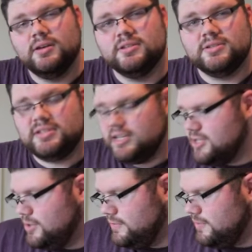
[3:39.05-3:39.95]
So stay
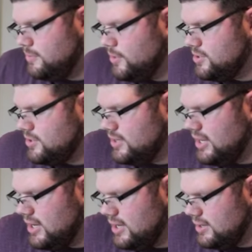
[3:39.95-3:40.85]
tuned for more
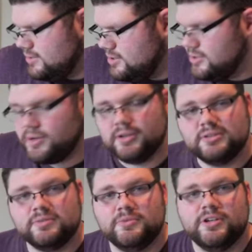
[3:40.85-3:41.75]
terrain
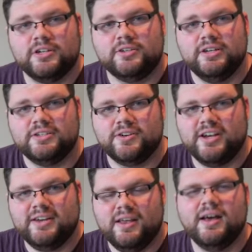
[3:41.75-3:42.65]
tutorials from Critical Hit
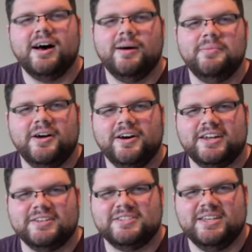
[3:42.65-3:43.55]
Terrain. I'm Doug,
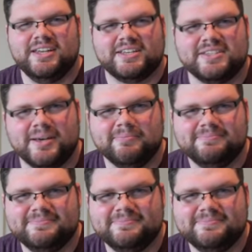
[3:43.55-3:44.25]
and I'll see you next time.